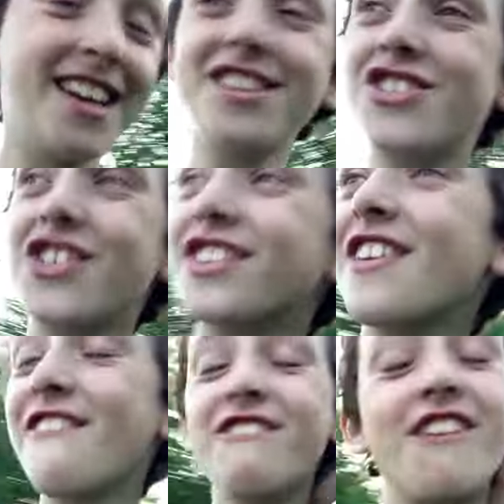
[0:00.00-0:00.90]
He's just
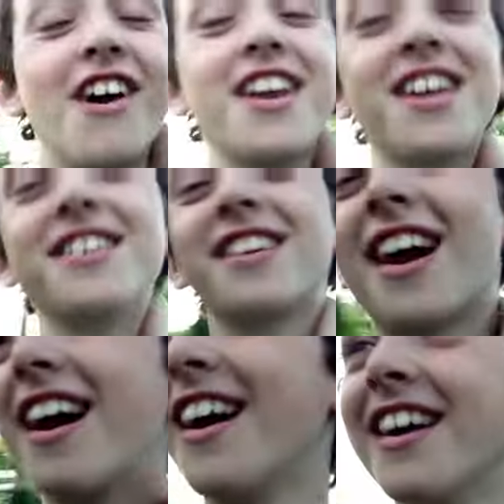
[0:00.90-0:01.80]
the funniest
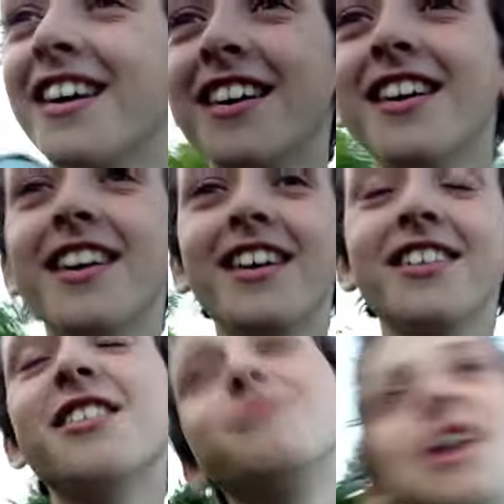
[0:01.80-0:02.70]
guy.
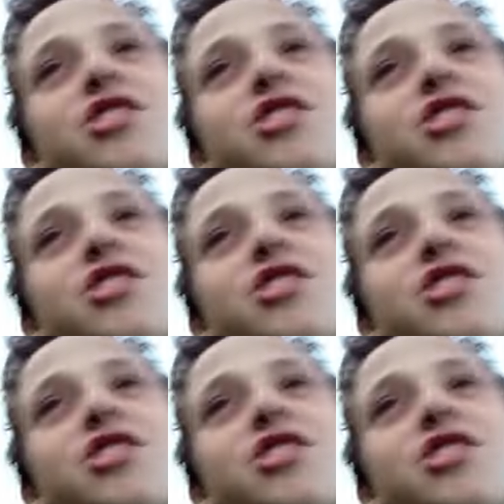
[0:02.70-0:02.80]
His name's